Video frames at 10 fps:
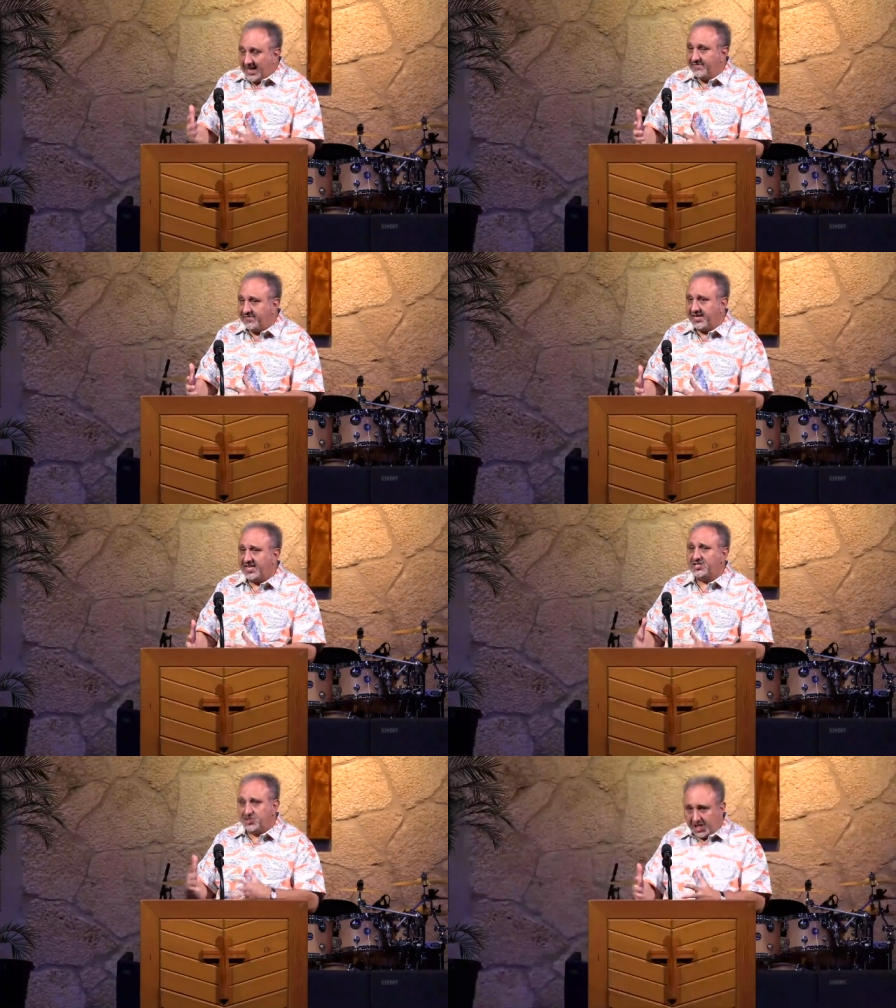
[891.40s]

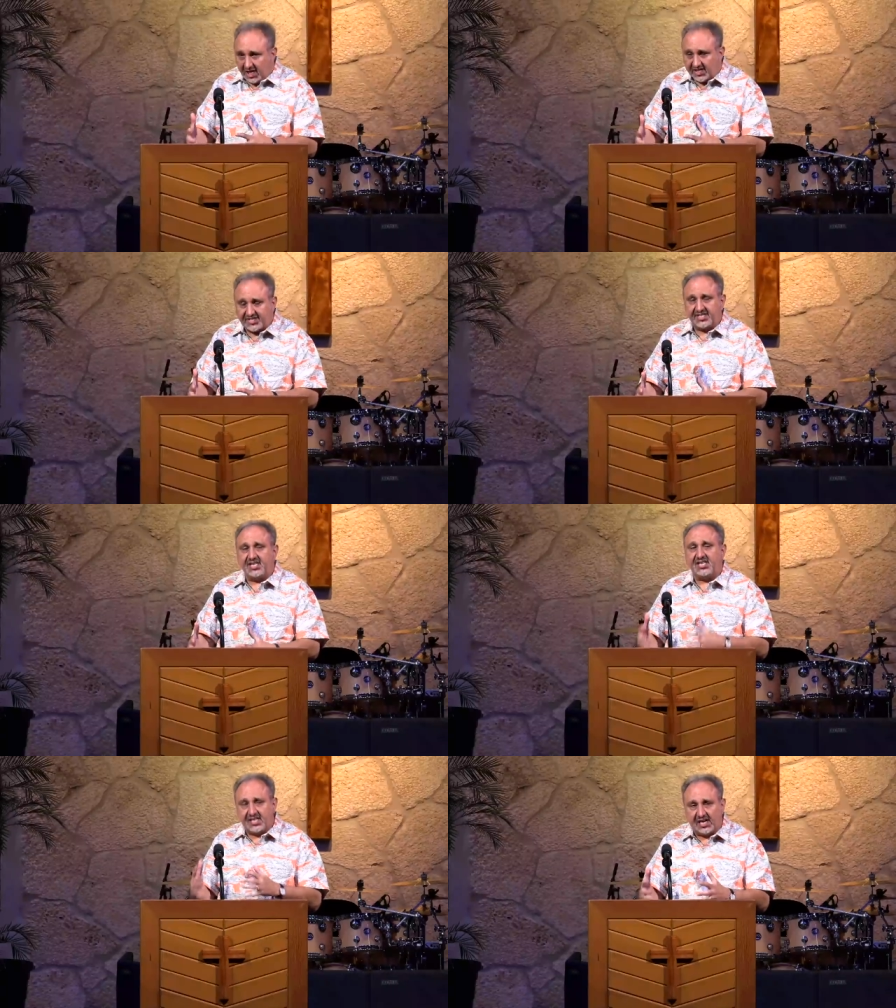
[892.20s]
envy,
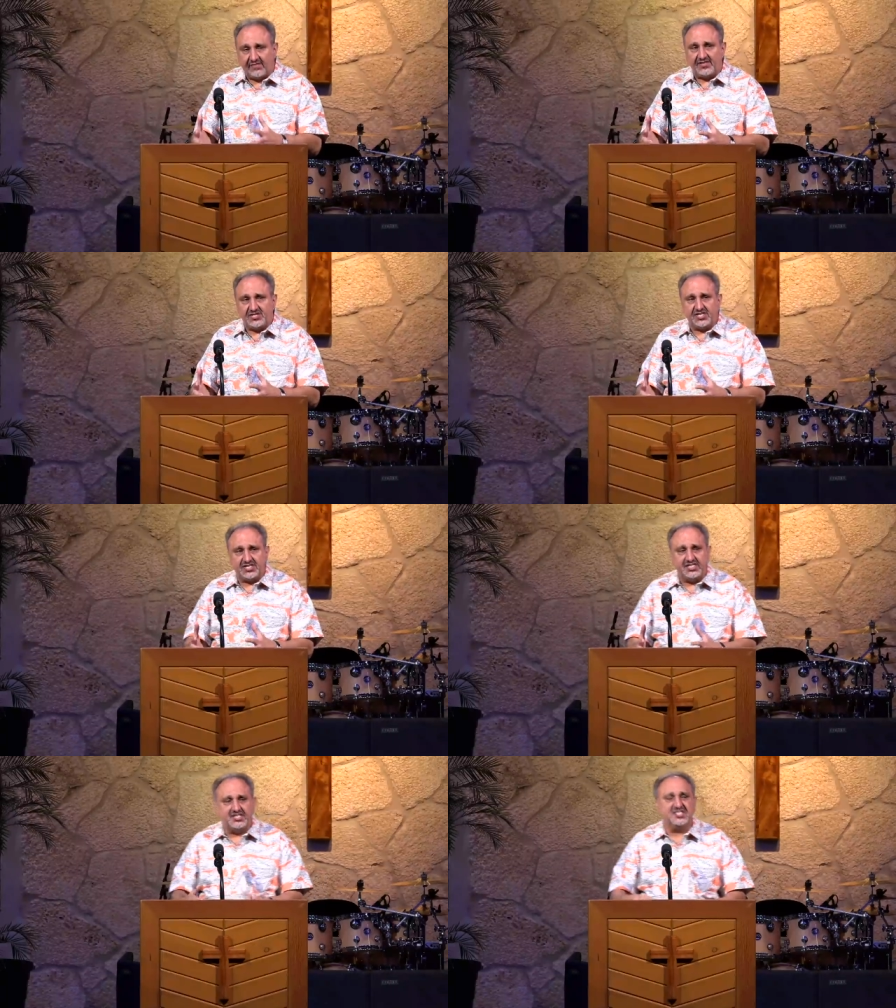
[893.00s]
jealousy,
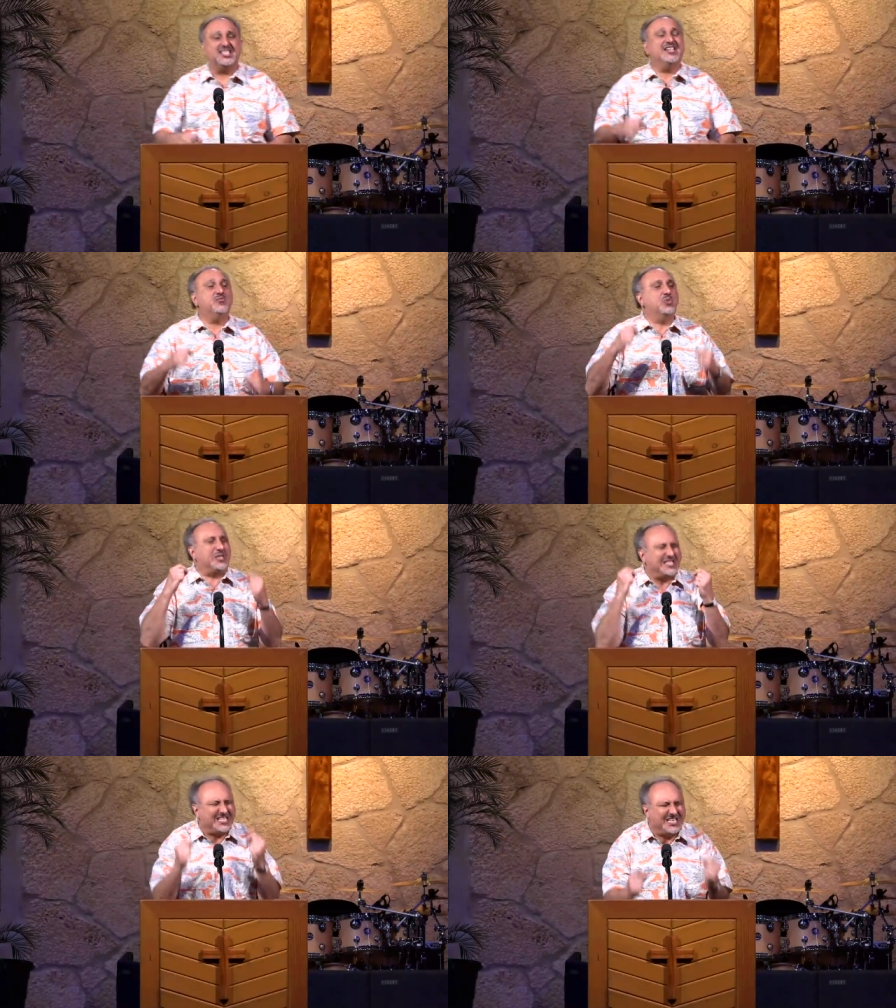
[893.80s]
covetousness, it
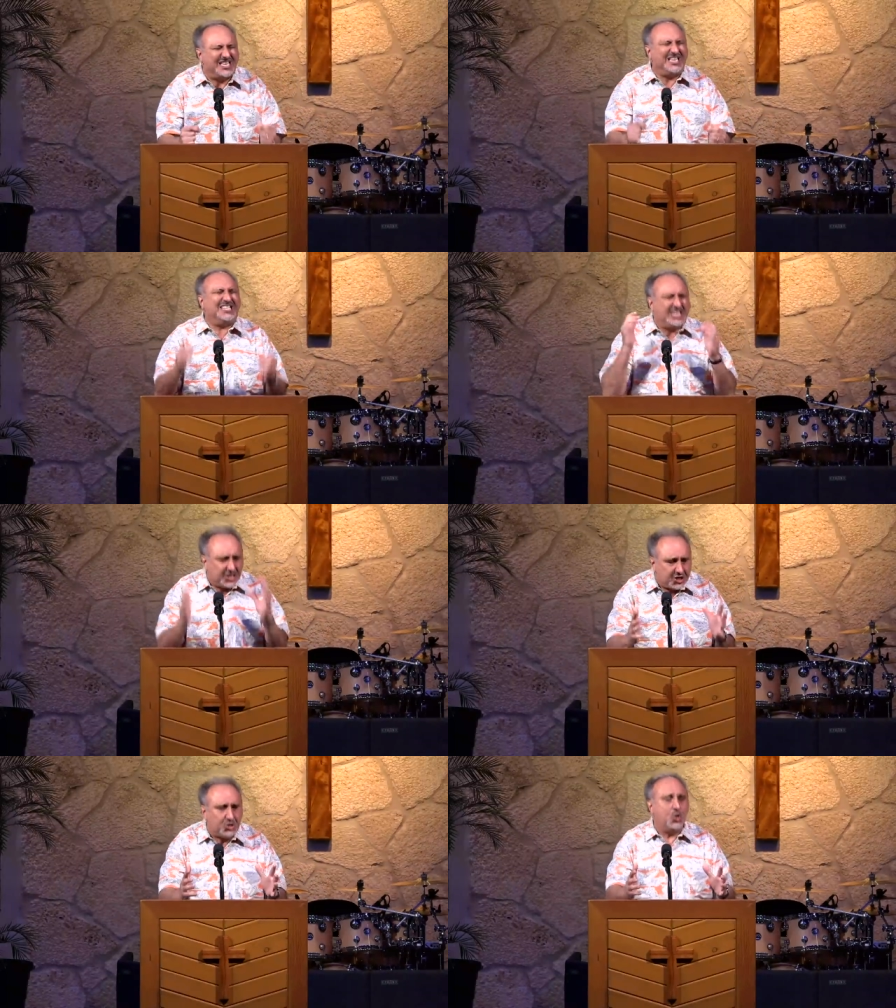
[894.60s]
will eat
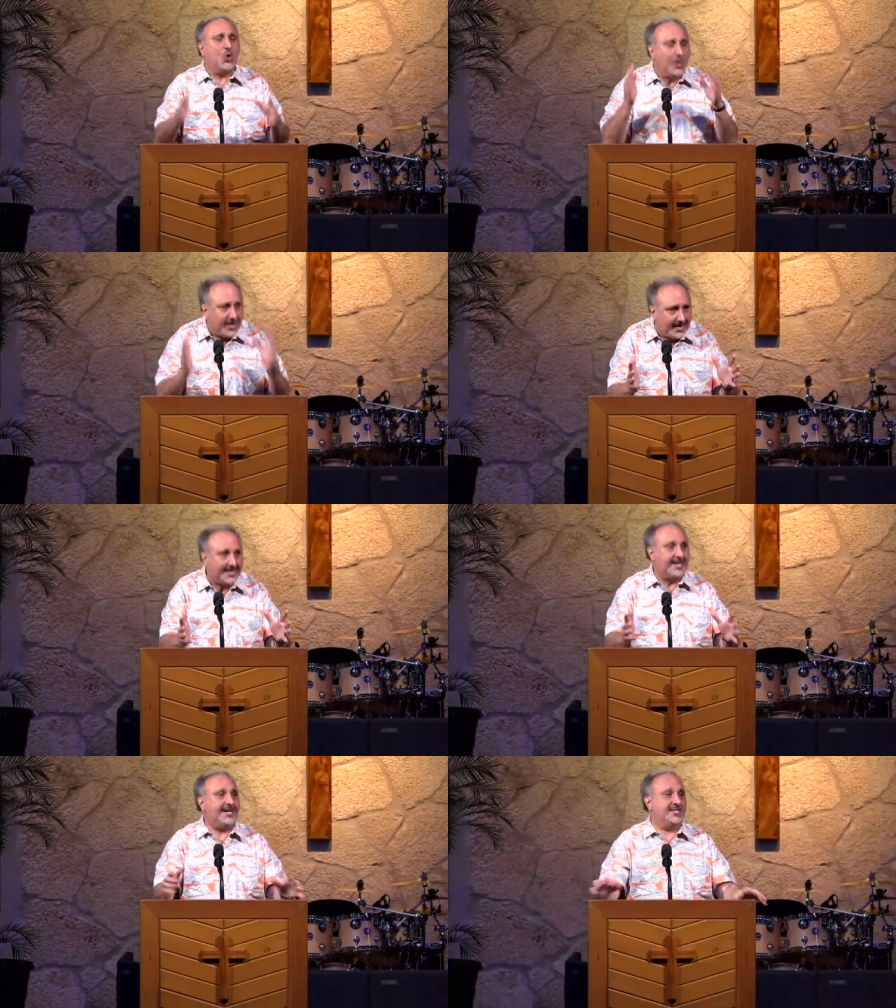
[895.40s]
your
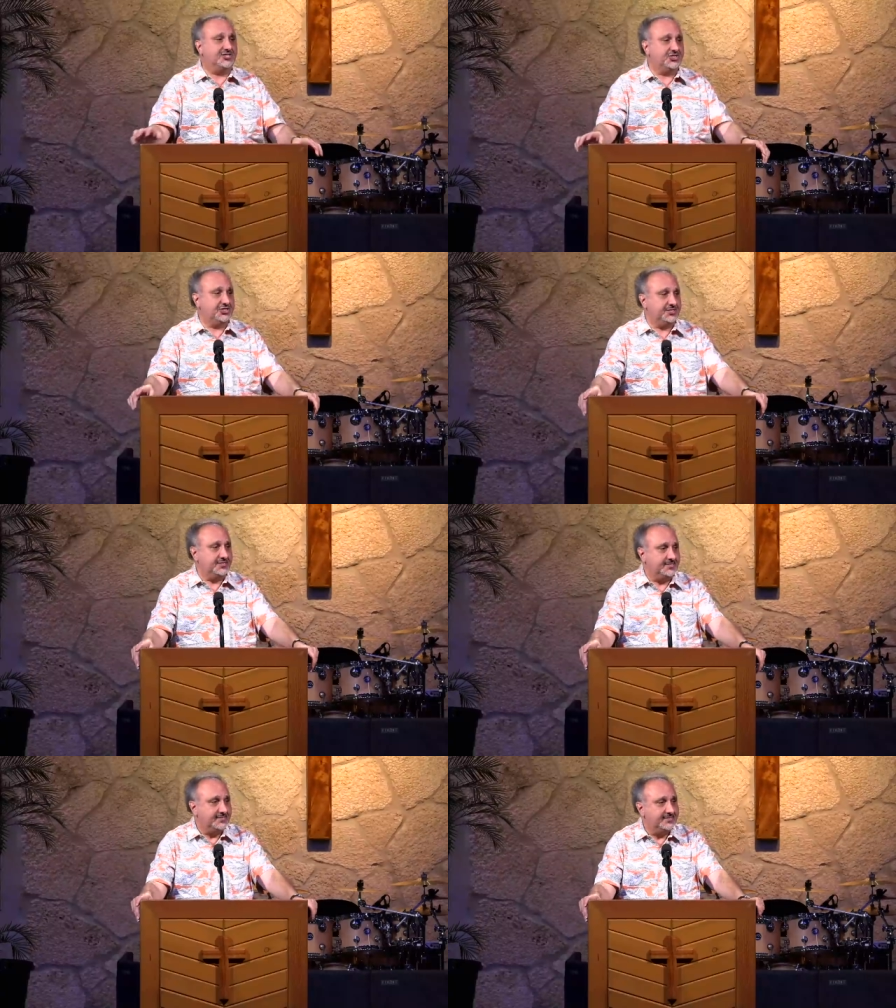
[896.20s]
lunch
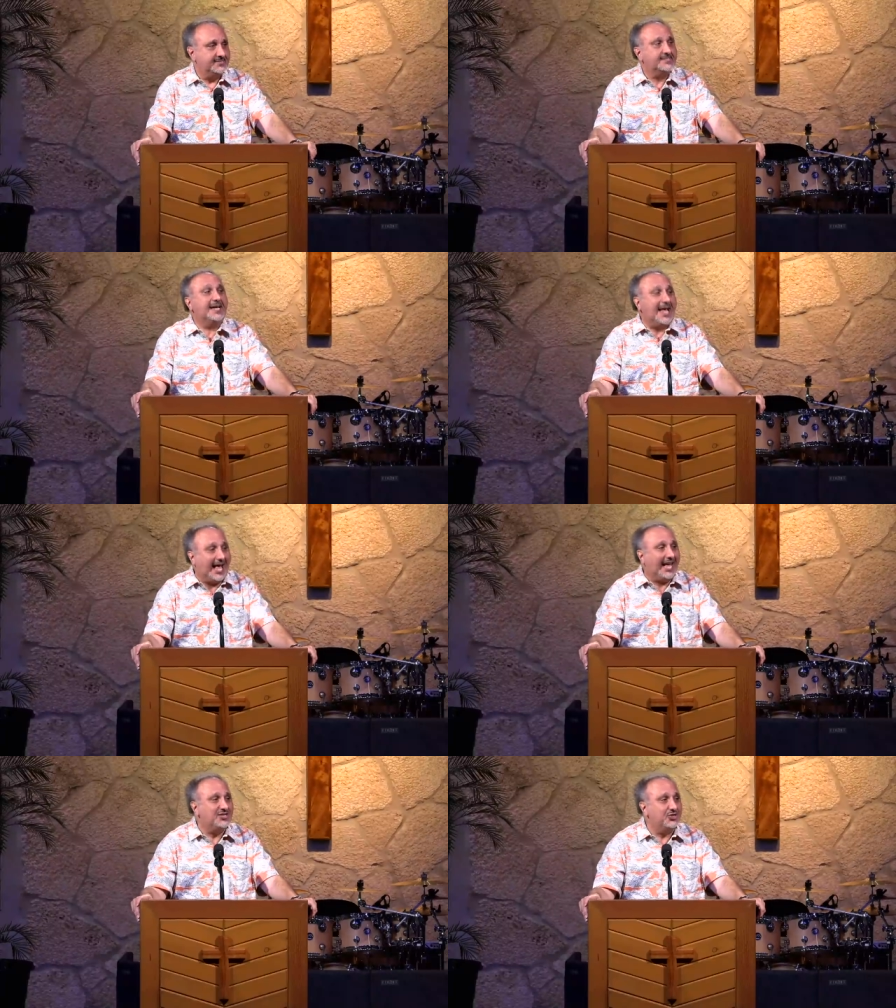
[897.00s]

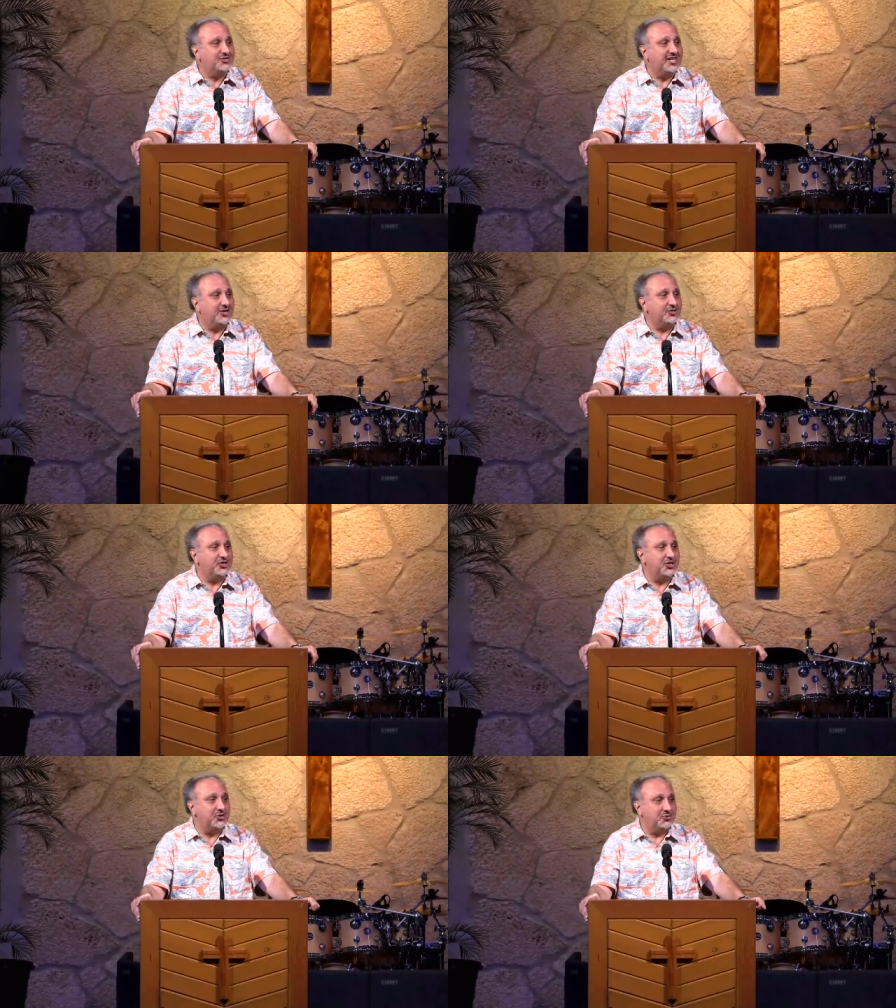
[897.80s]
and your dinner
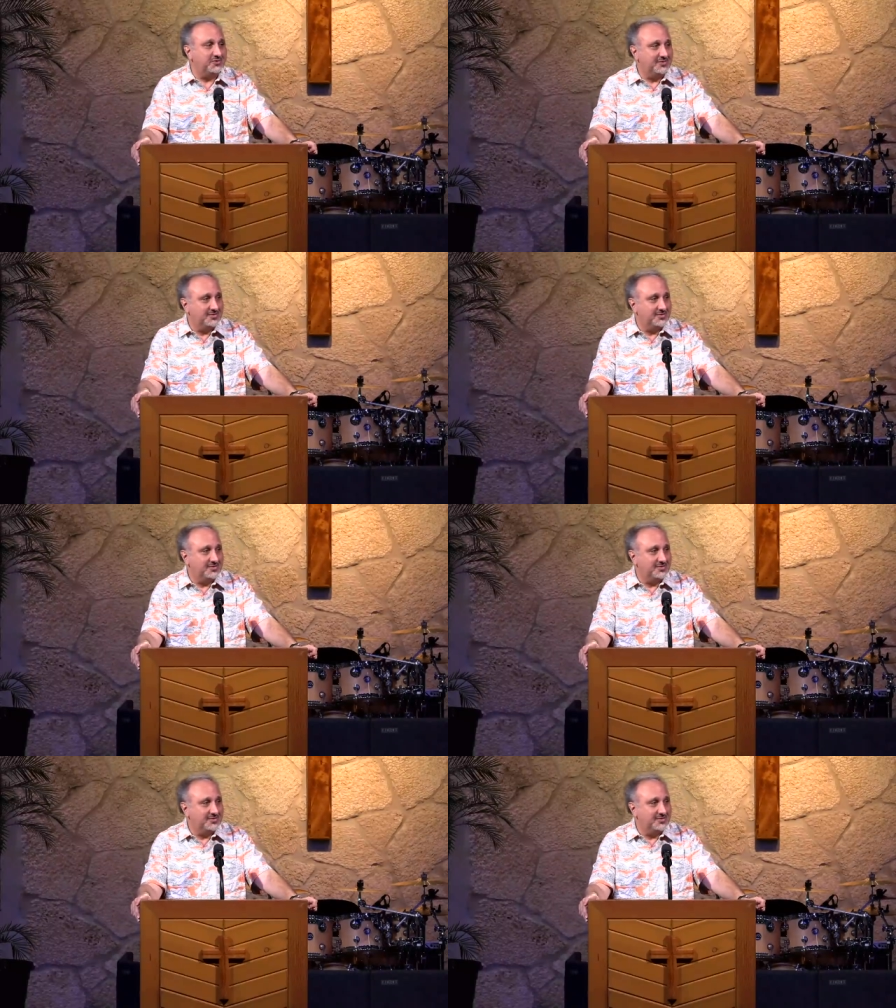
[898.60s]
too,